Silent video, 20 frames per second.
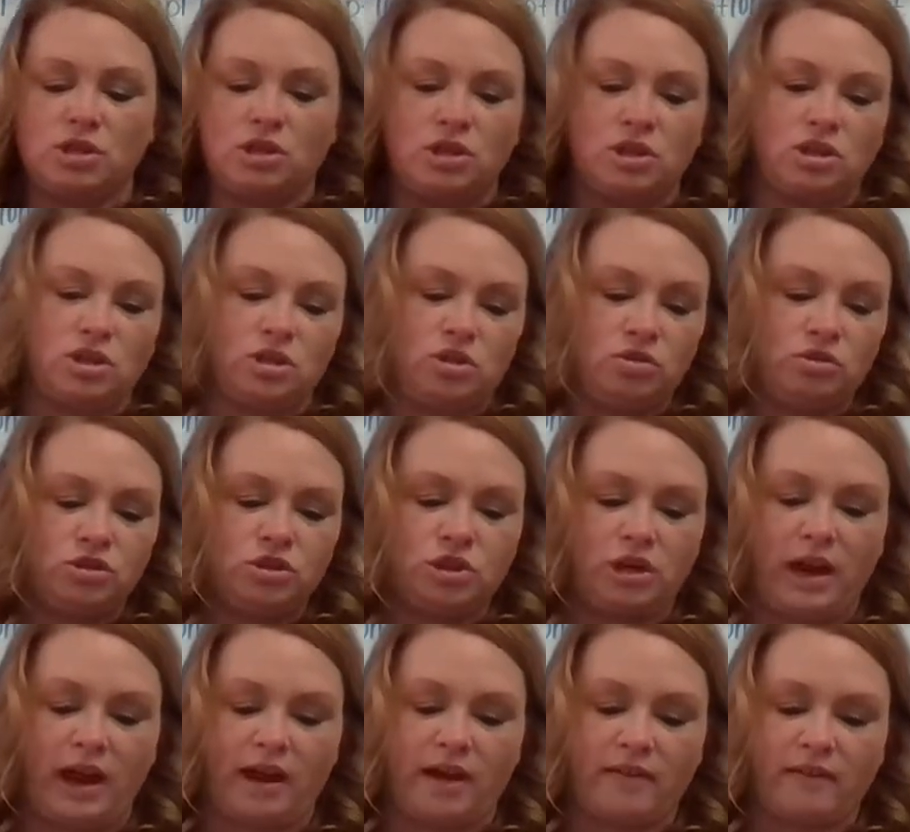you should
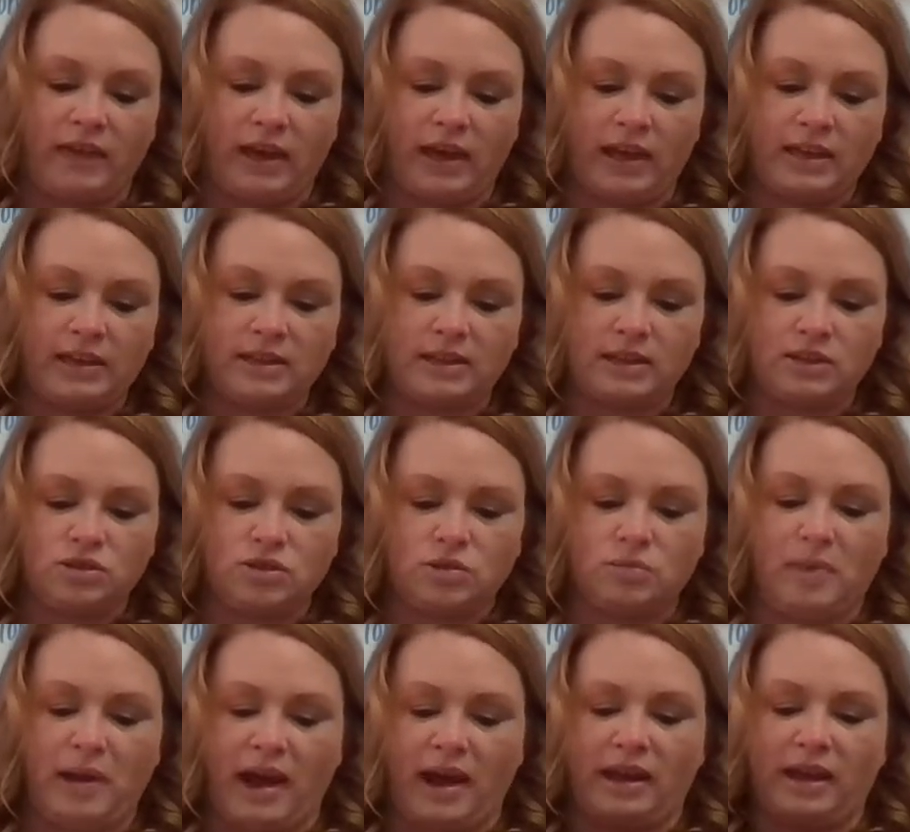have a little
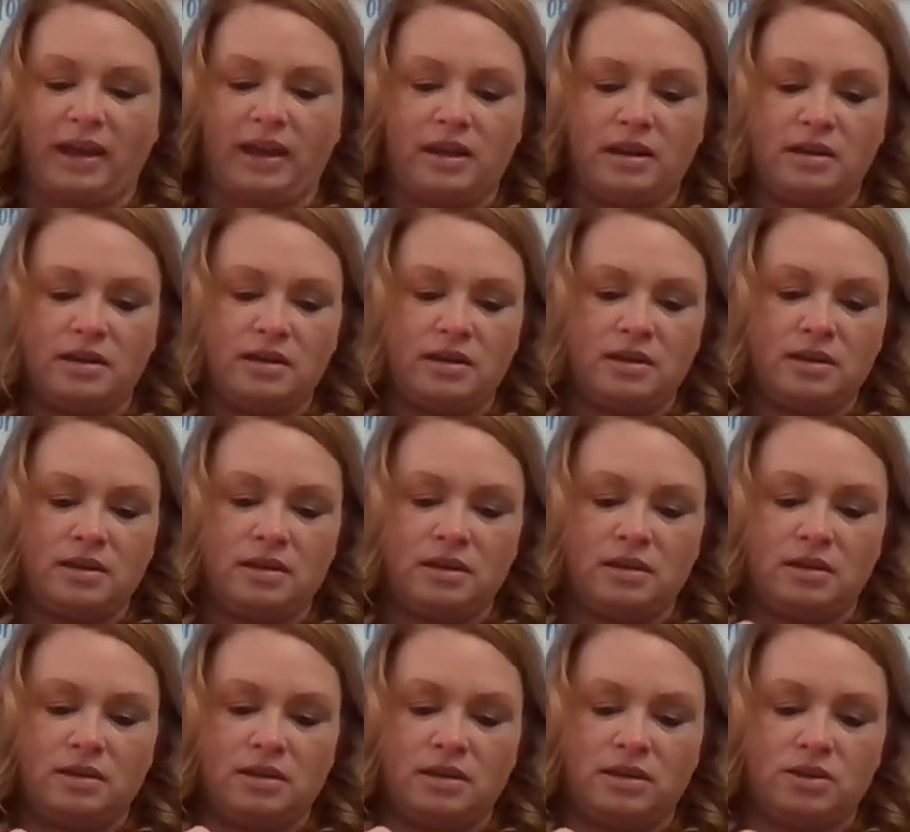packet.
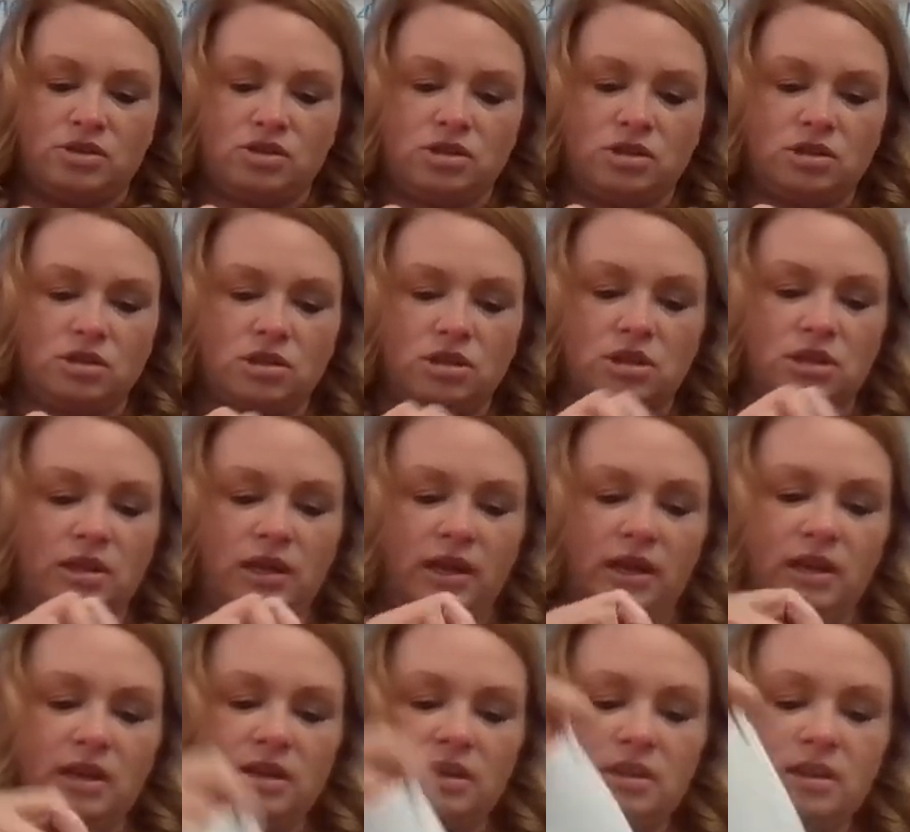It should look
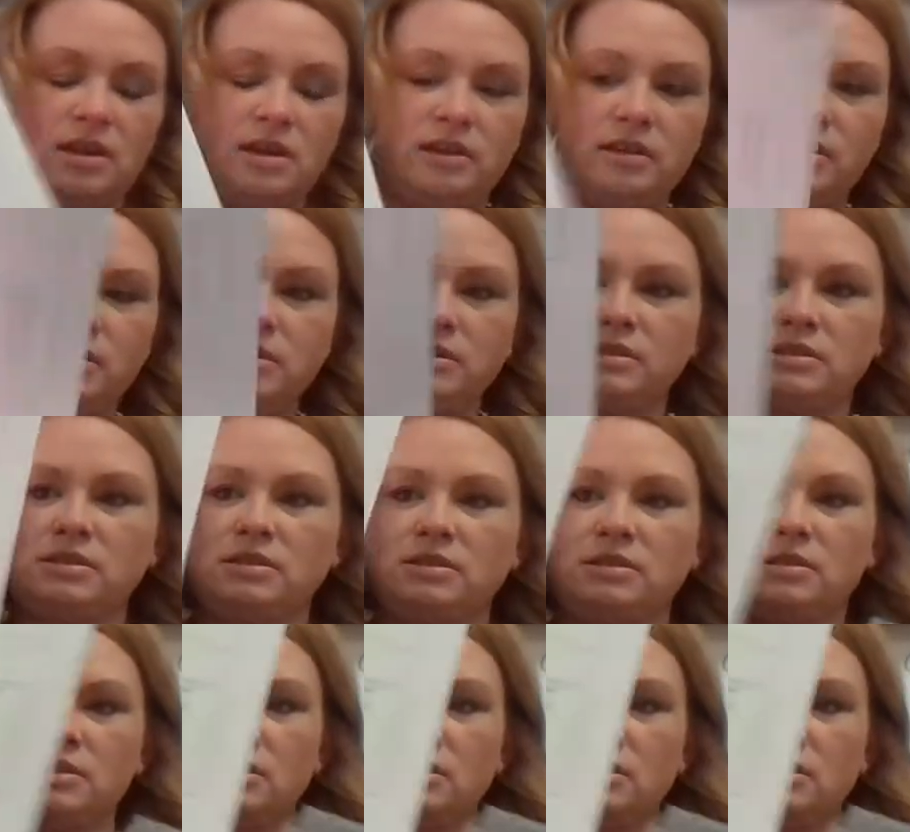like this.